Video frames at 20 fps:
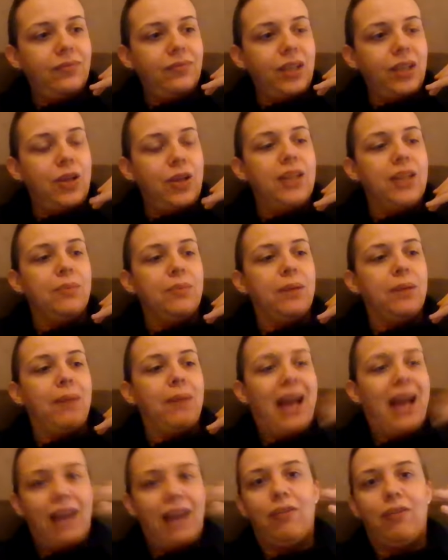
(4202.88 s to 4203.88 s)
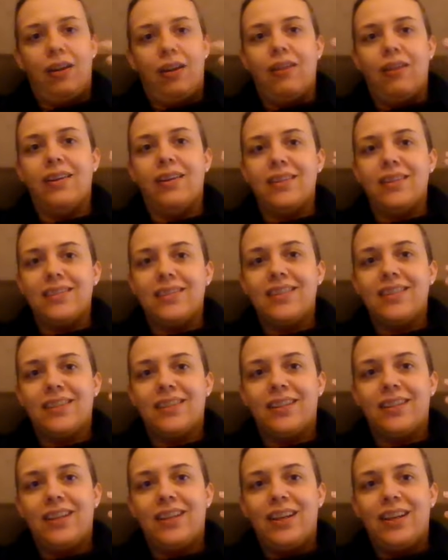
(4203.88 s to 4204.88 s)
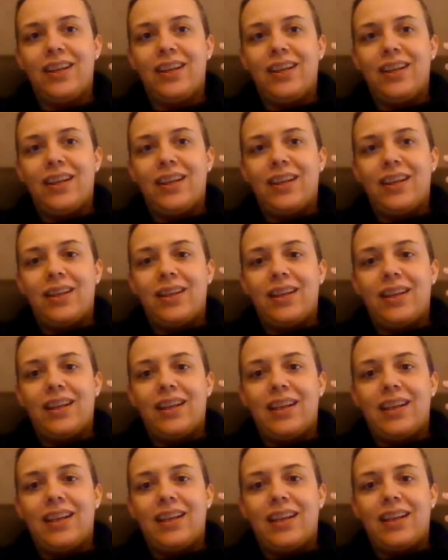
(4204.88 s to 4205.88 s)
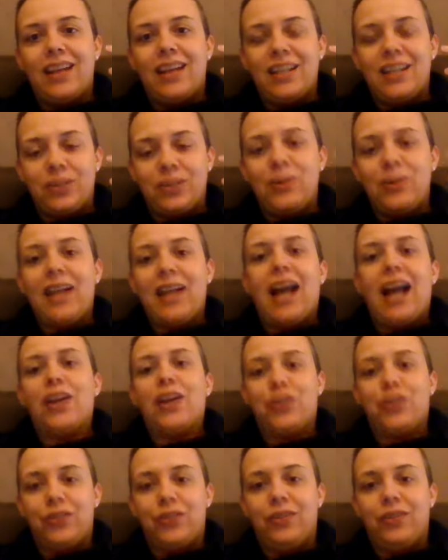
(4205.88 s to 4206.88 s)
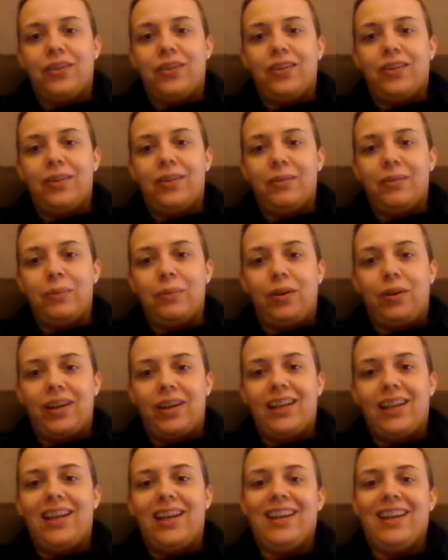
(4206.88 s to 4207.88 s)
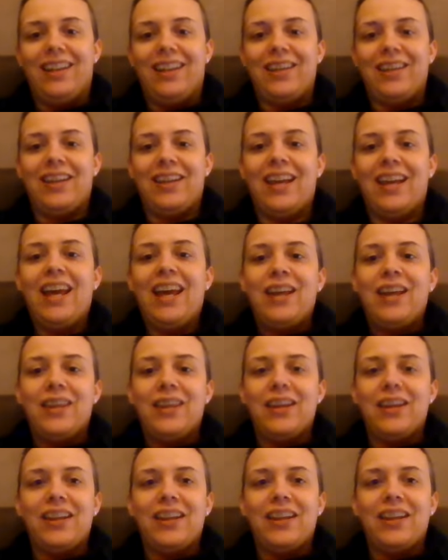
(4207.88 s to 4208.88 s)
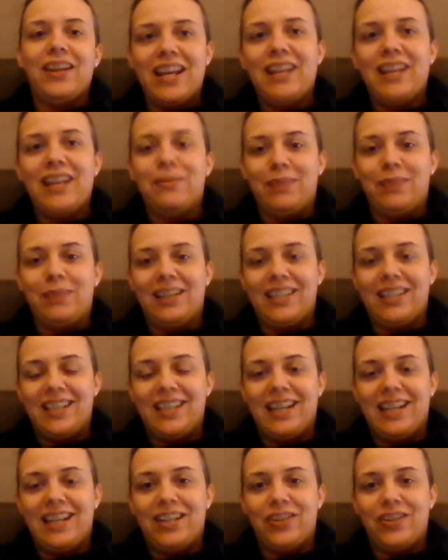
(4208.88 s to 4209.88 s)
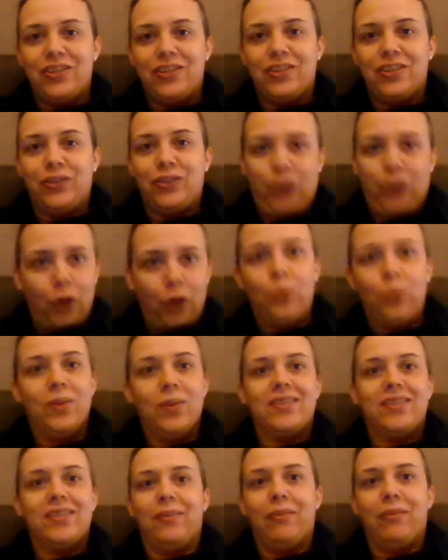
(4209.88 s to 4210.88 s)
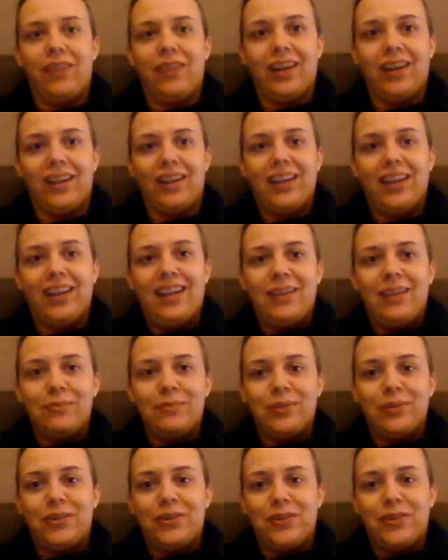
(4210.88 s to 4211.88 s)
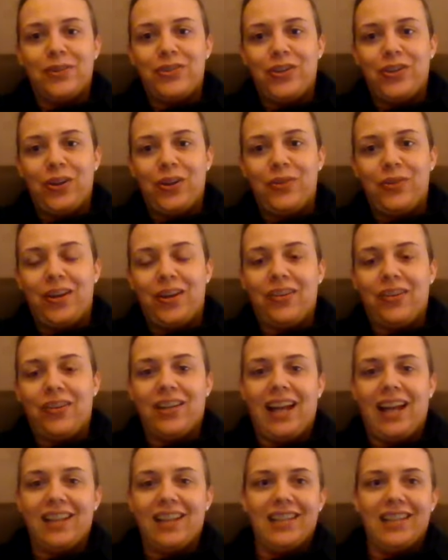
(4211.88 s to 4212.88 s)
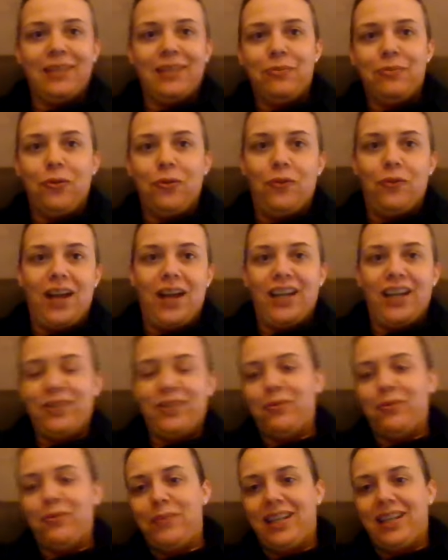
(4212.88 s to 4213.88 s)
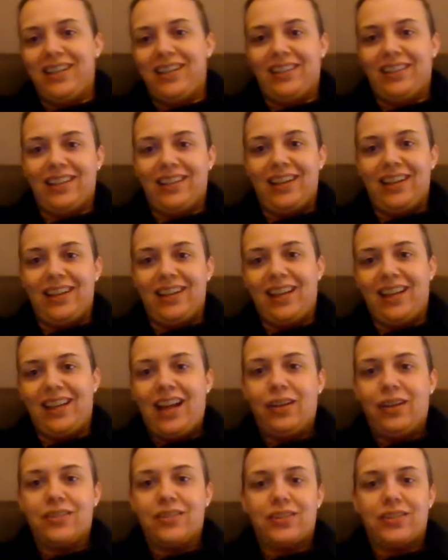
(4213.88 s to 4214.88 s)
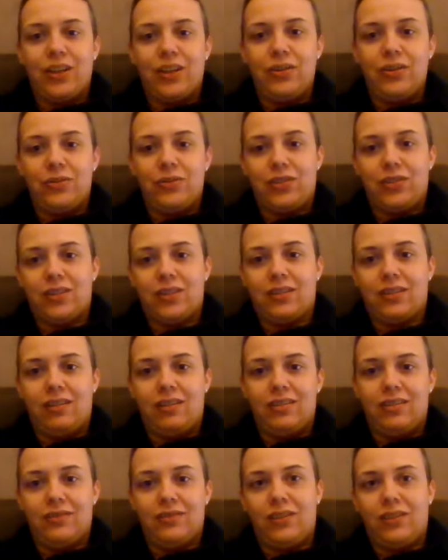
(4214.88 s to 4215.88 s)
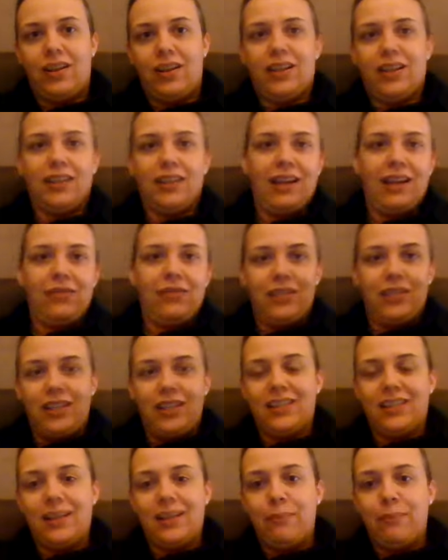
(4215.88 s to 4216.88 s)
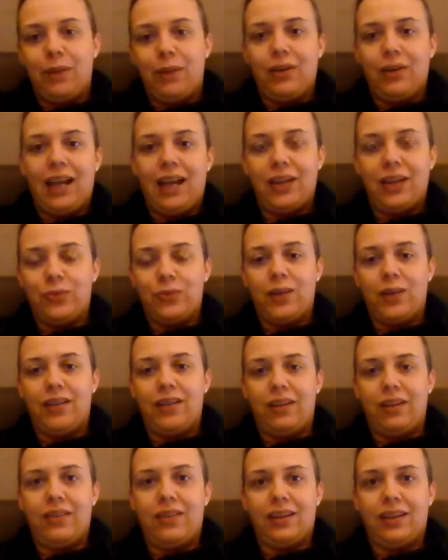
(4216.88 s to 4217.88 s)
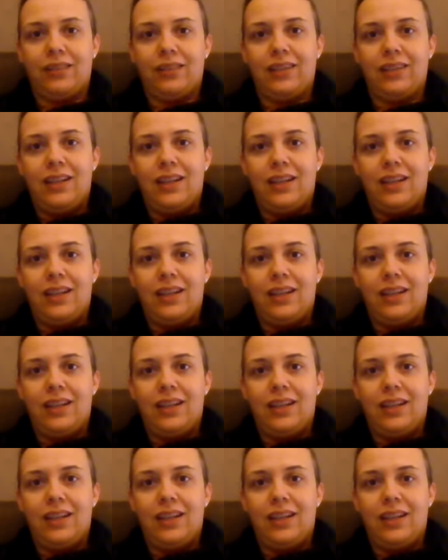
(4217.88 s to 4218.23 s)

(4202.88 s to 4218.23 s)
you end up being paralyzed into inaction by the inability to just go with something, because nothing has any more value or meaning than anything else, so you're just kind of like left in this limbo land where nothing,